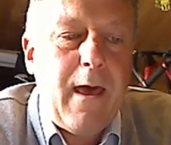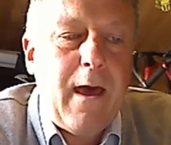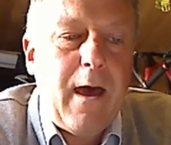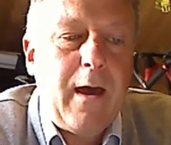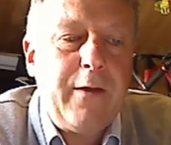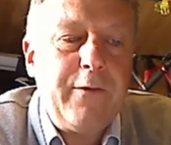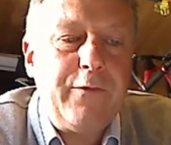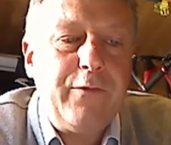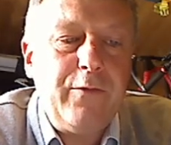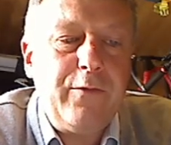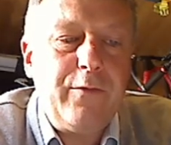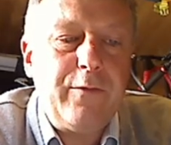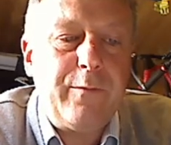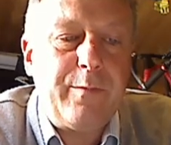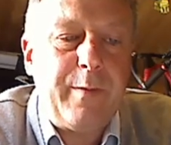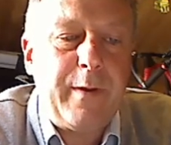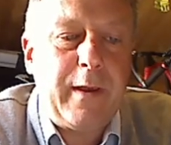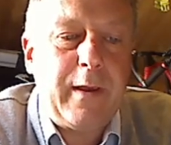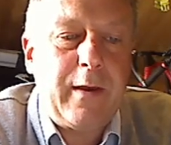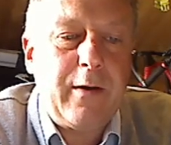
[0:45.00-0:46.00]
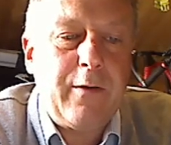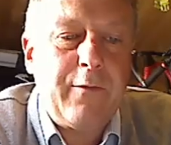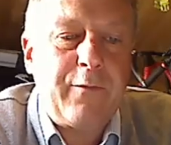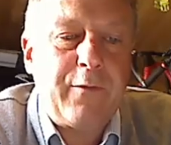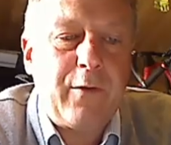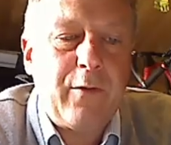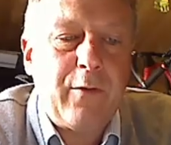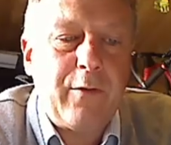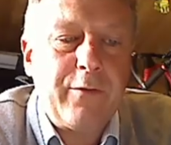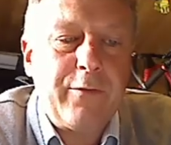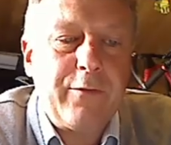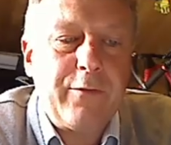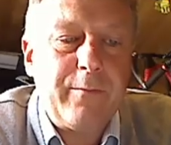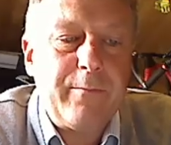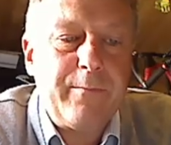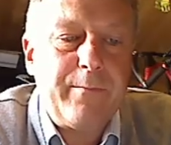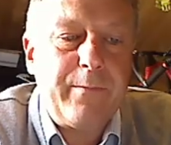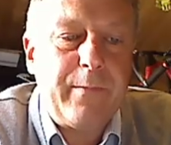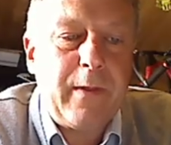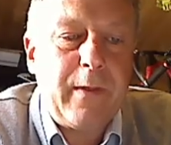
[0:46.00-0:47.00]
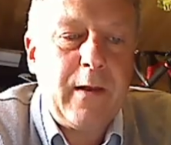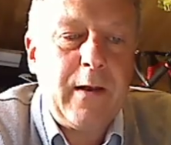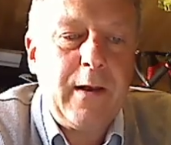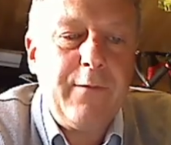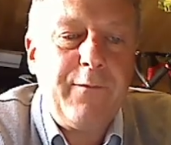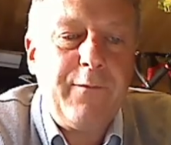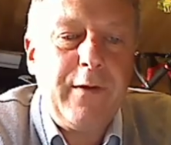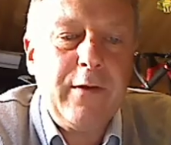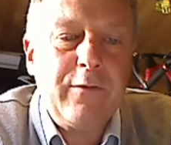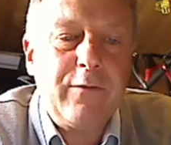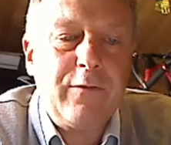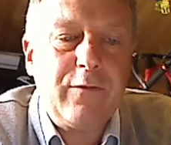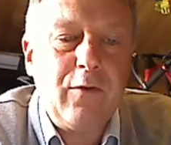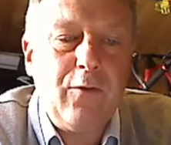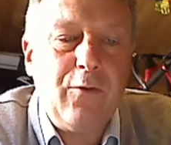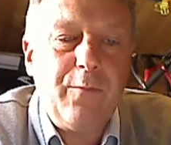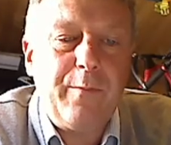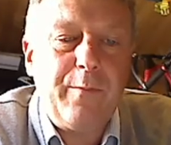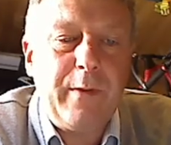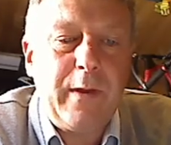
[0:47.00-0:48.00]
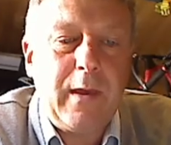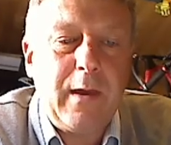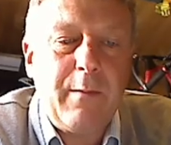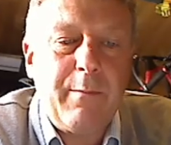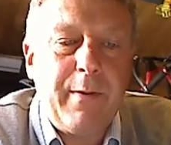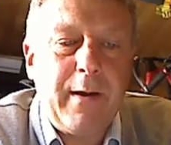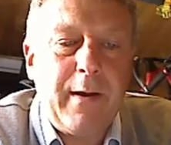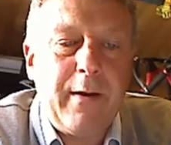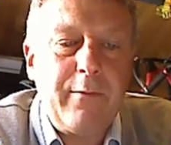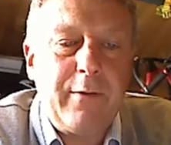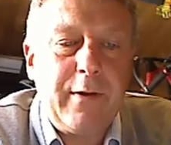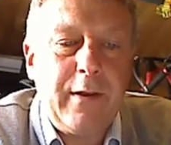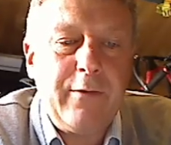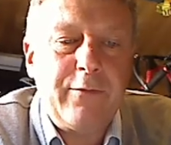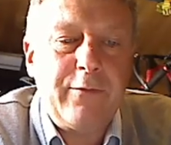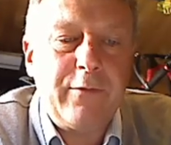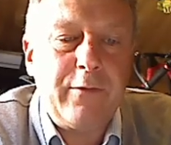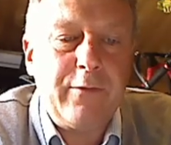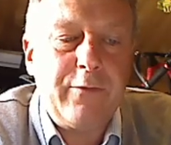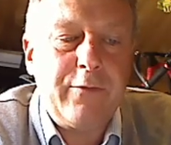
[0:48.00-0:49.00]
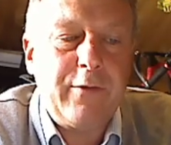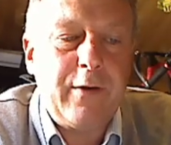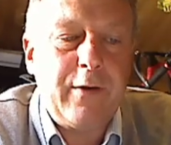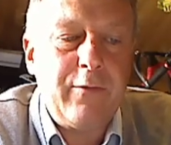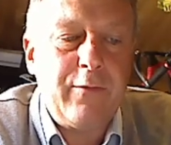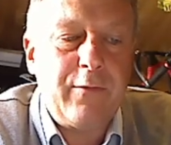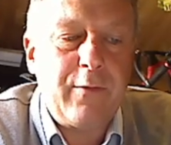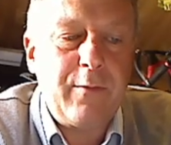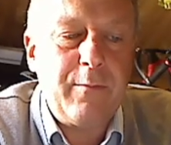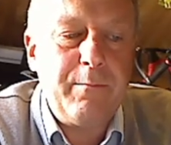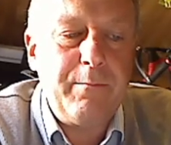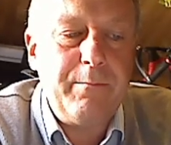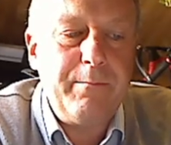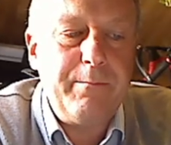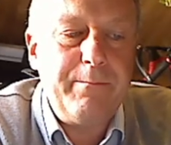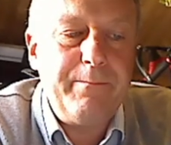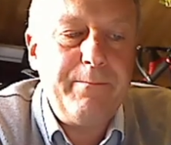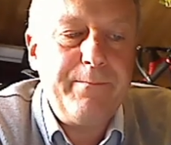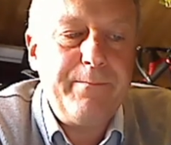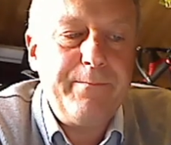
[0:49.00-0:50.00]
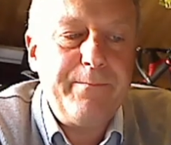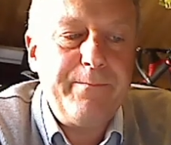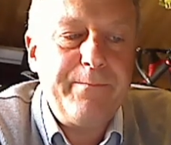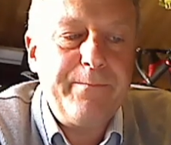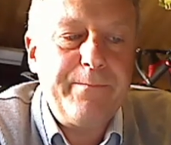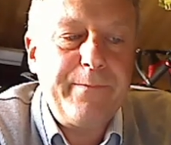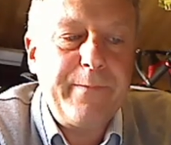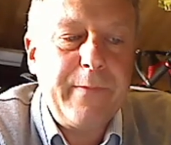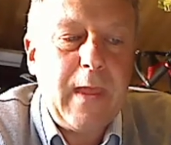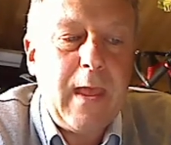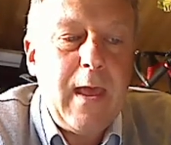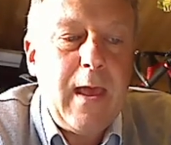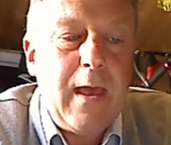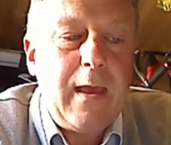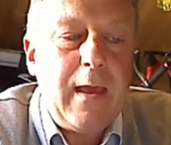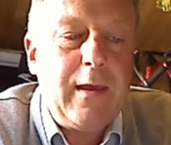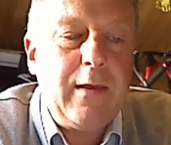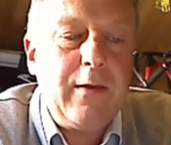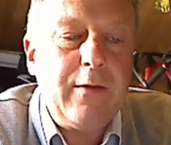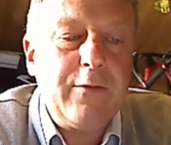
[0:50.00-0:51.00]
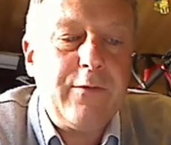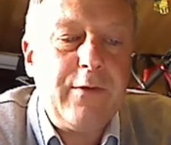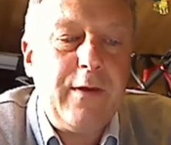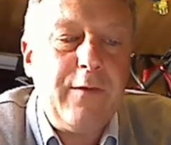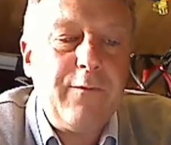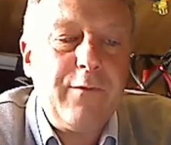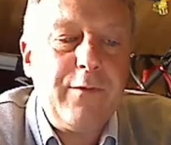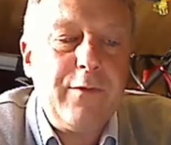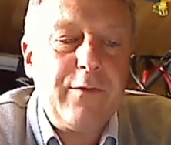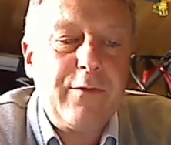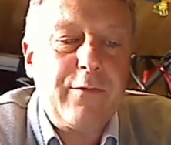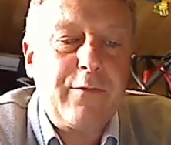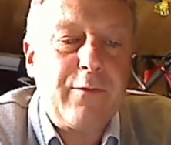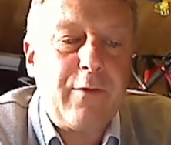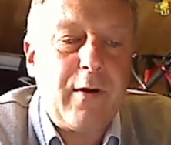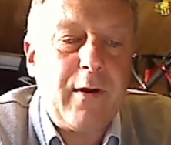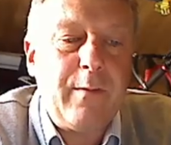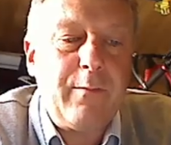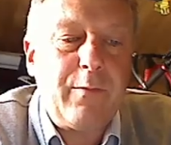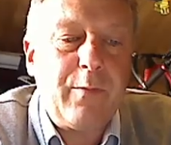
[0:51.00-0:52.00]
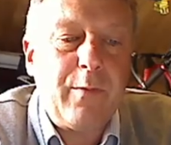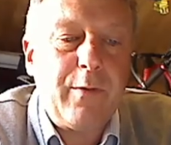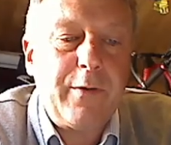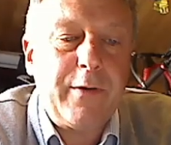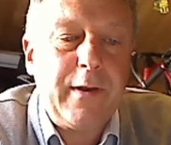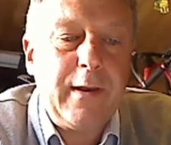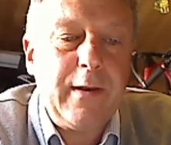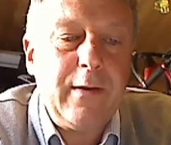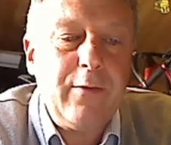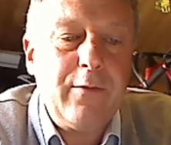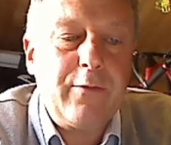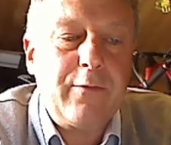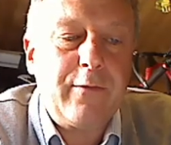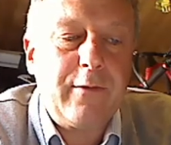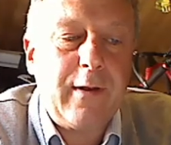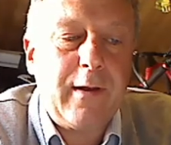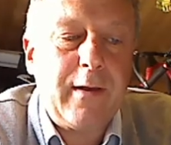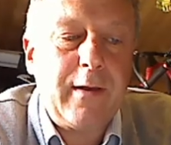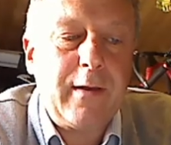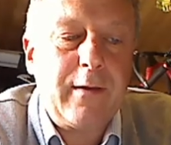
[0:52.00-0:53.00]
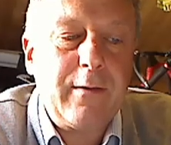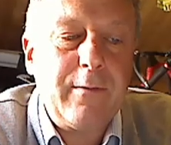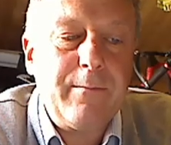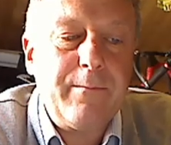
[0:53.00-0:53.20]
I shouldn't be, of course. Olivia's told me about his syndrome. He has even described what he looks like.